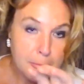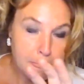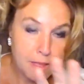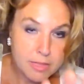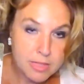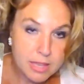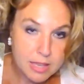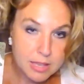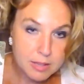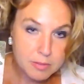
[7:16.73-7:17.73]

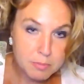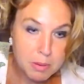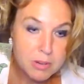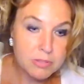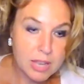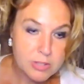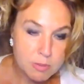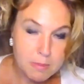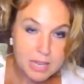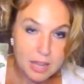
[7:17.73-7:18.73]
the butterflies are
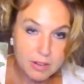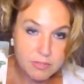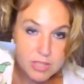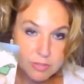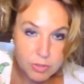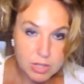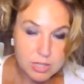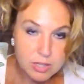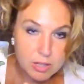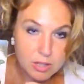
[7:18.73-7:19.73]
made out of
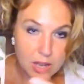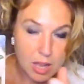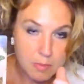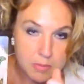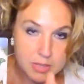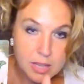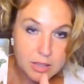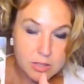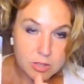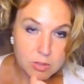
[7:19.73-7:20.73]
different
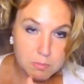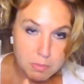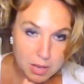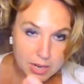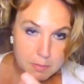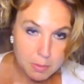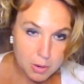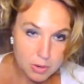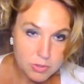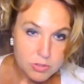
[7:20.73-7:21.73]
skeletal body
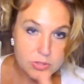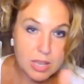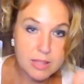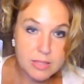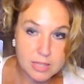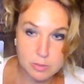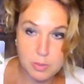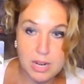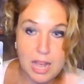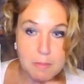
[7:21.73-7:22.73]
parts, and this
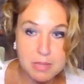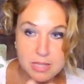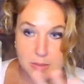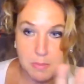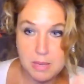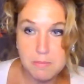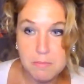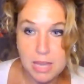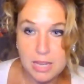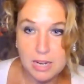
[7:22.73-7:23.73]
one happens to be
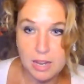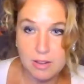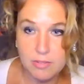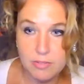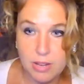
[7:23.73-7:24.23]
made of